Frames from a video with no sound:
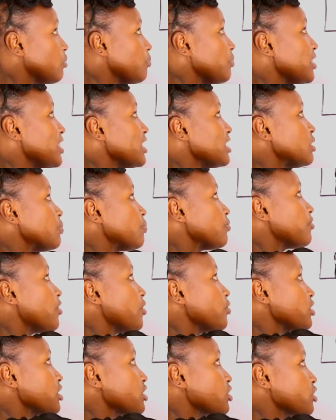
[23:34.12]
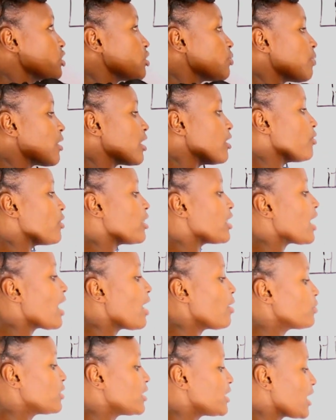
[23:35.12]
will be the foundation spread on the
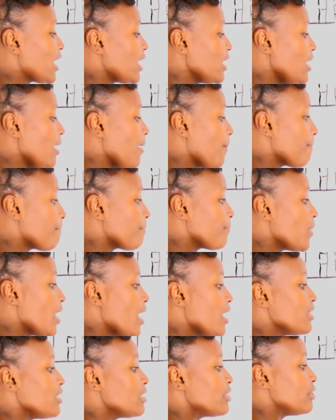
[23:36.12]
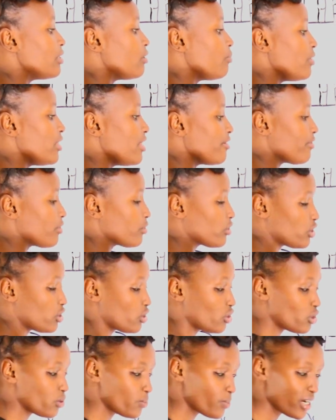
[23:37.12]
outside, and this will be the
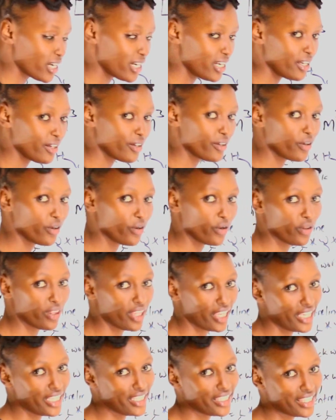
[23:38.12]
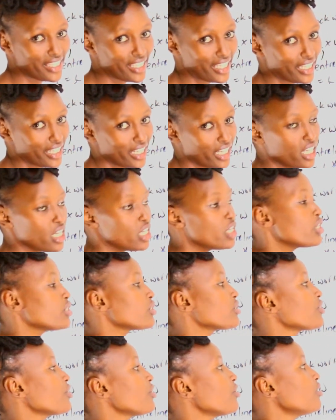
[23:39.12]
foundation spread on the inside.
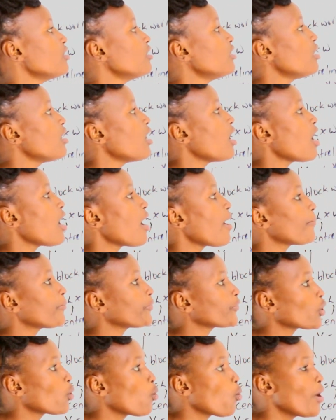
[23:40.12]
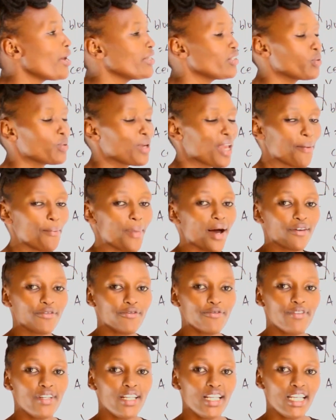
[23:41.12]
So once we are
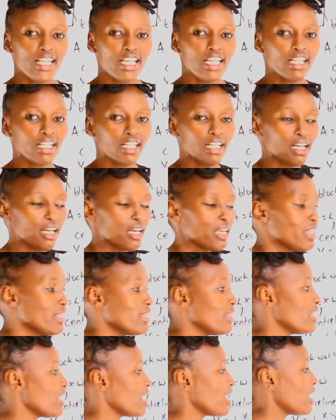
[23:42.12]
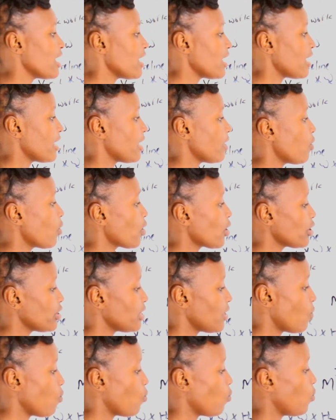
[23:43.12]
backfilling the
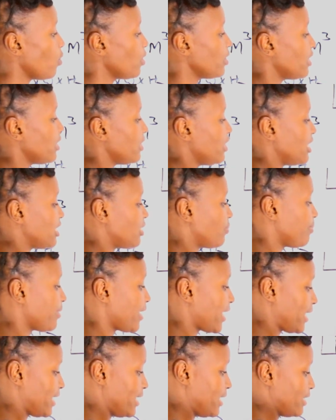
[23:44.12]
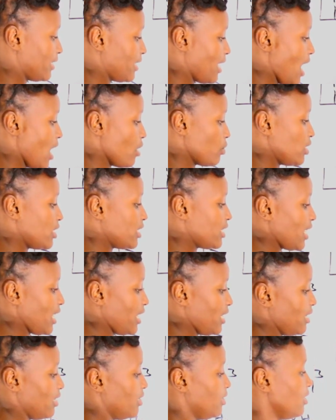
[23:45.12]
spread
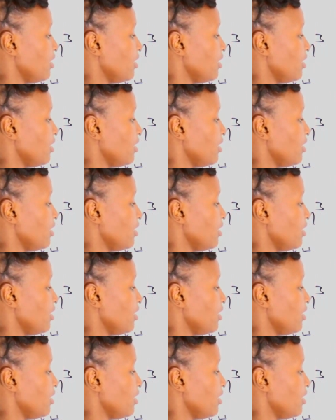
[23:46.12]
outside,